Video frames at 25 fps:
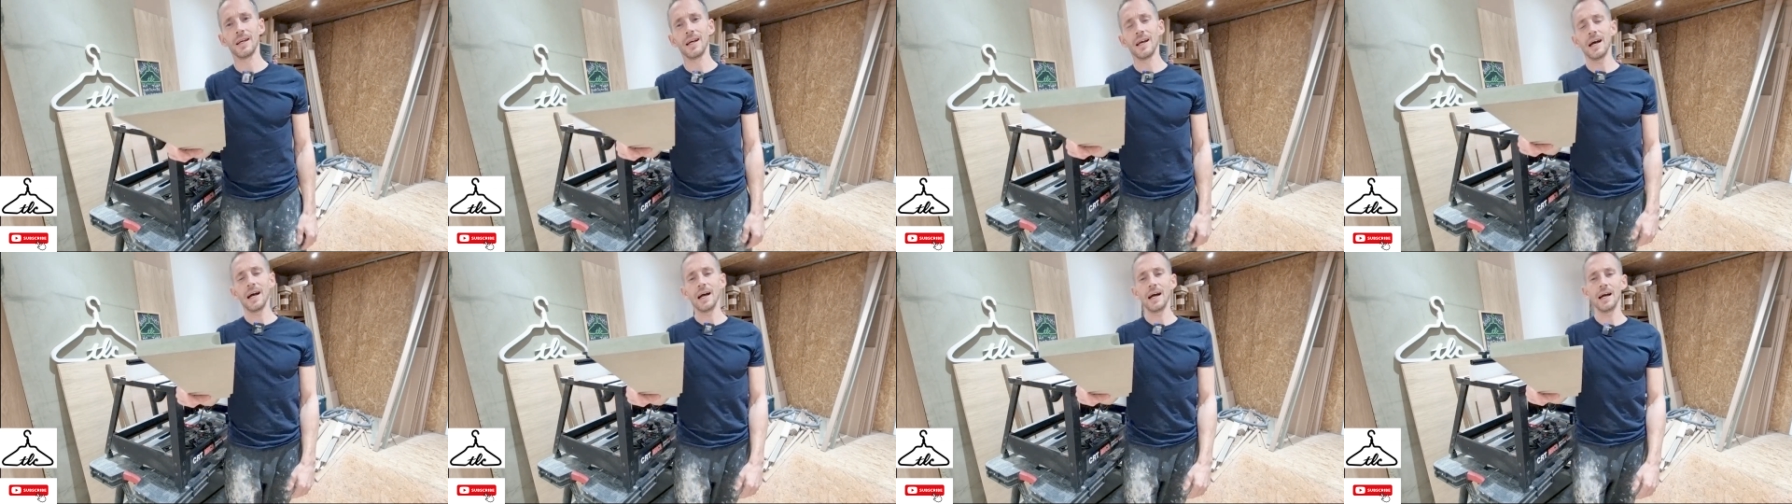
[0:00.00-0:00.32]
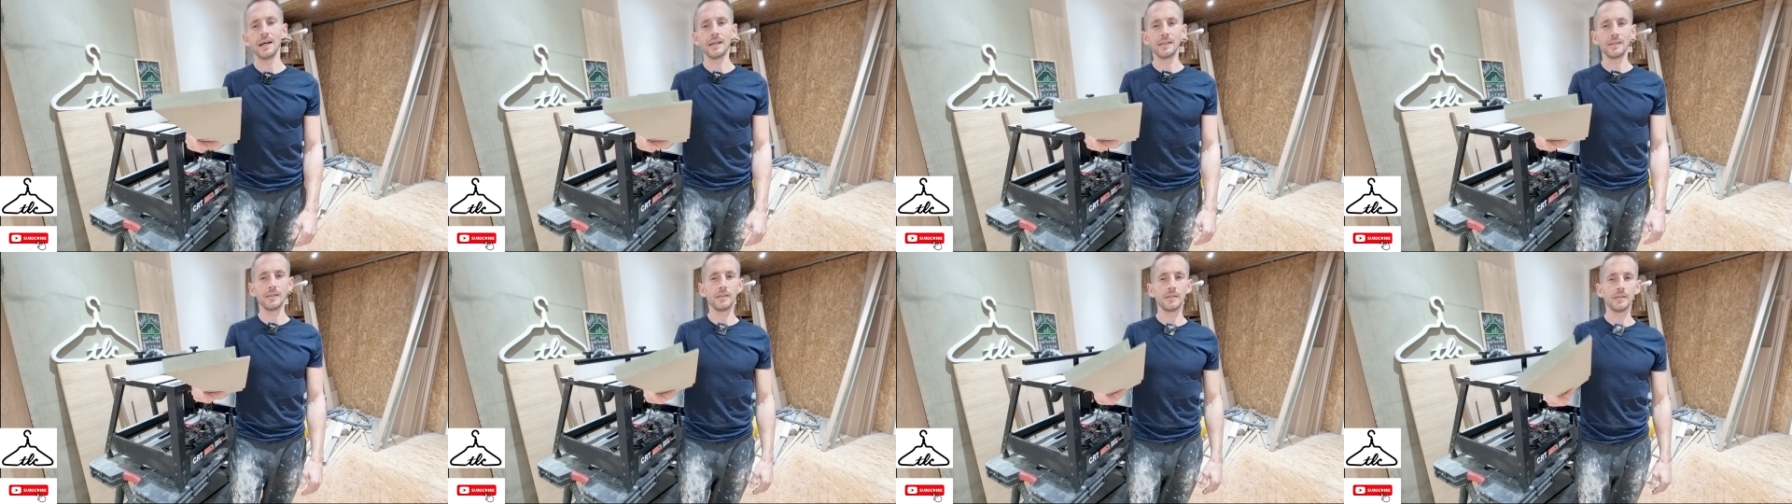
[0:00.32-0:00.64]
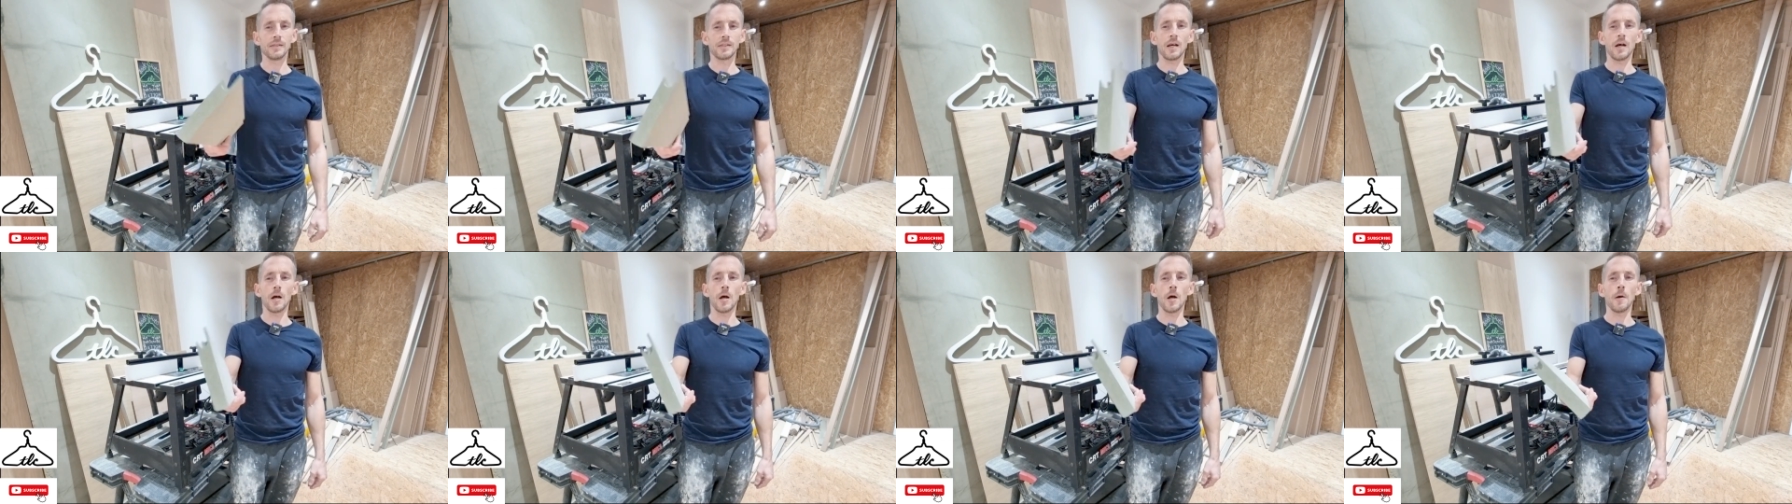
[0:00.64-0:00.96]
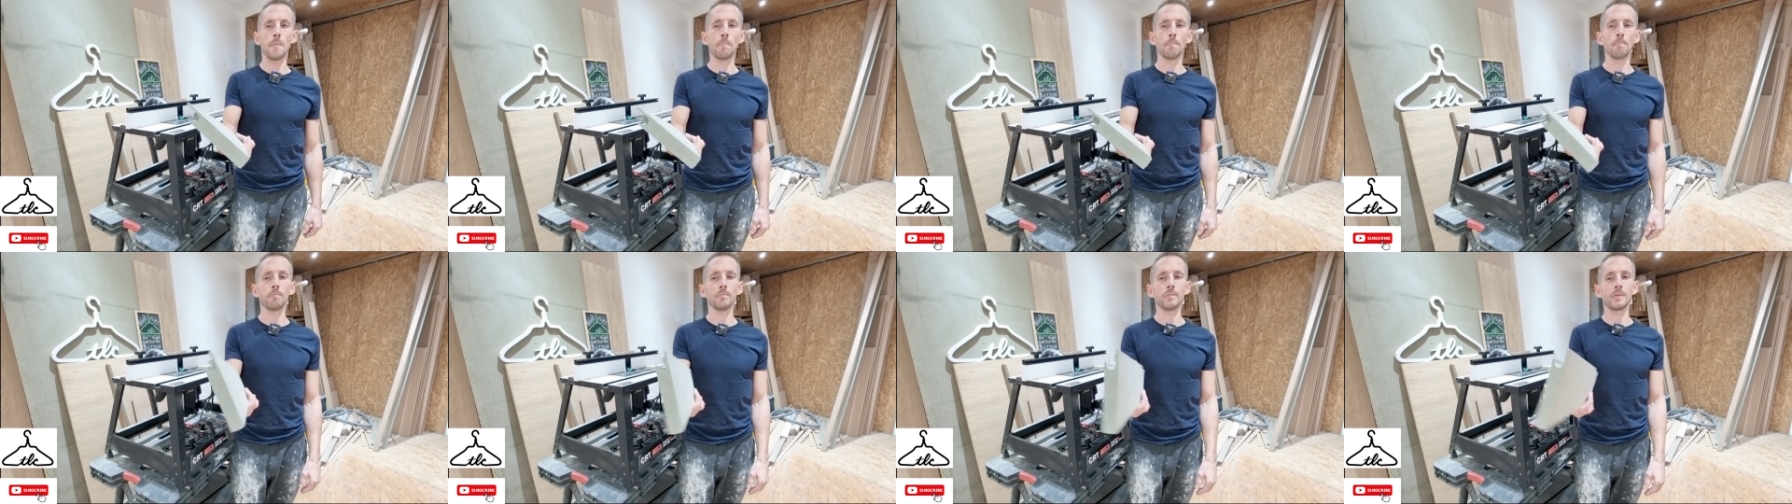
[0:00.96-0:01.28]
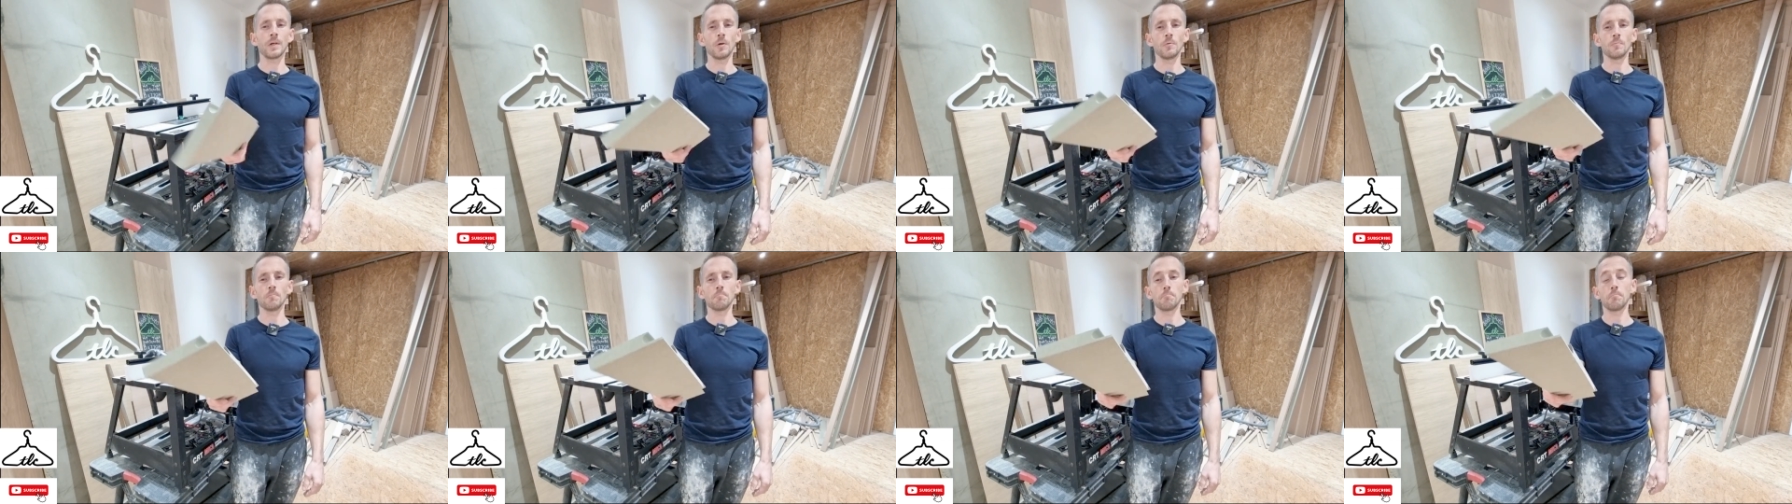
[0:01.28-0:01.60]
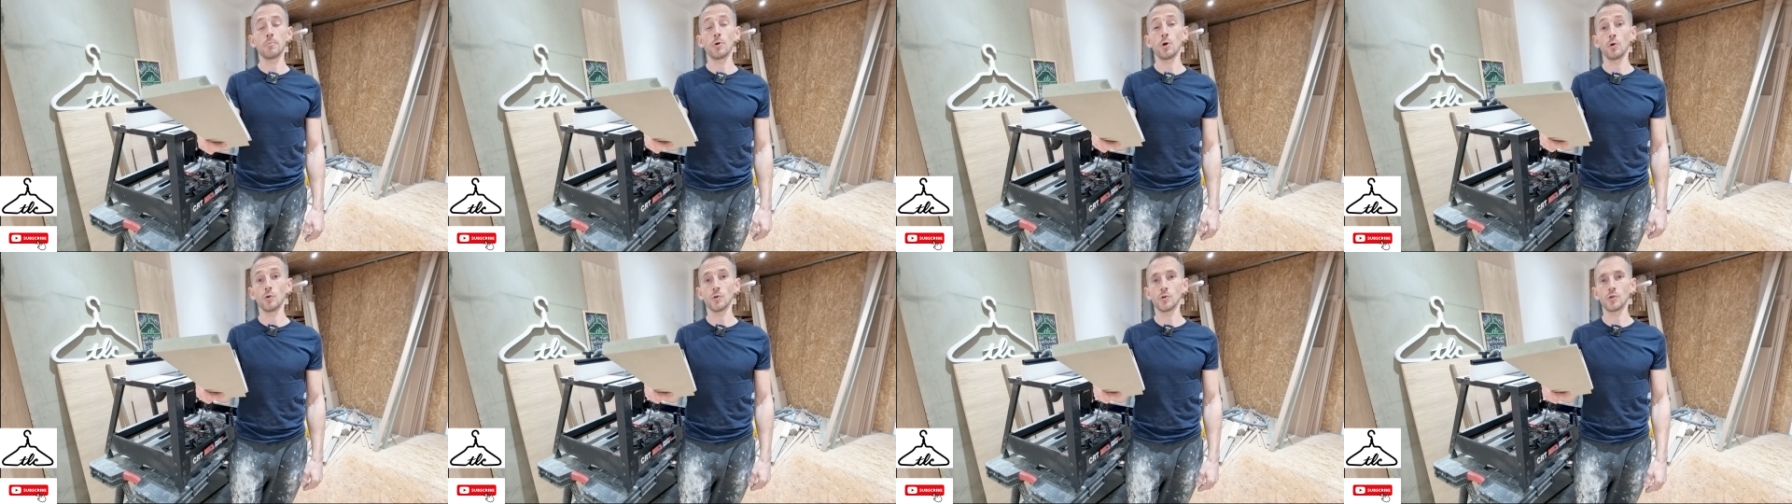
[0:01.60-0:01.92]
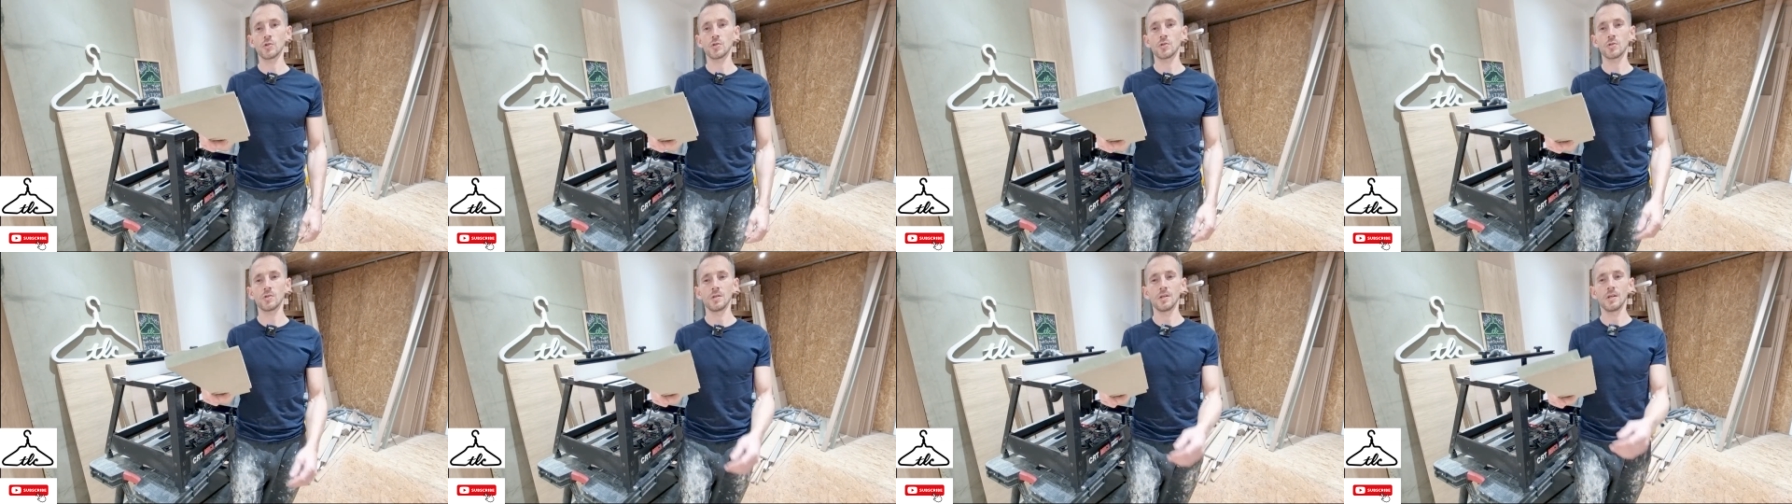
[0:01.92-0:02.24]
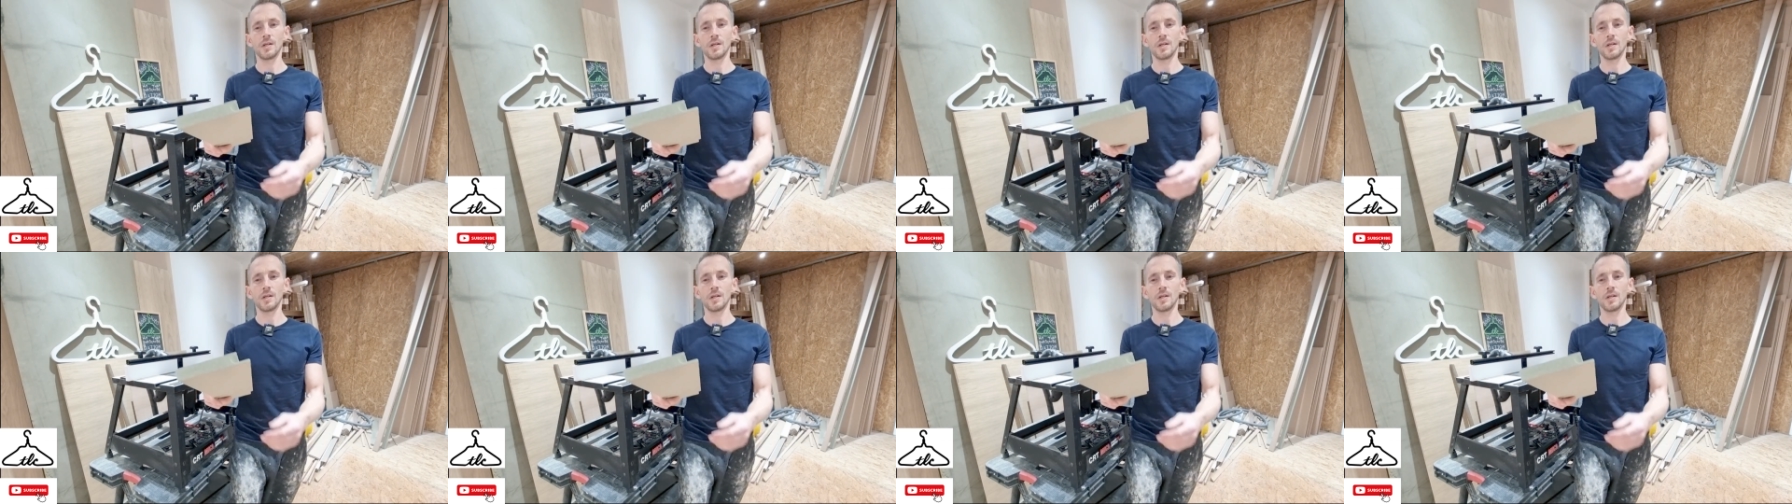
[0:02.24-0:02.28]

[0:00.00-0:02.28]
and don't push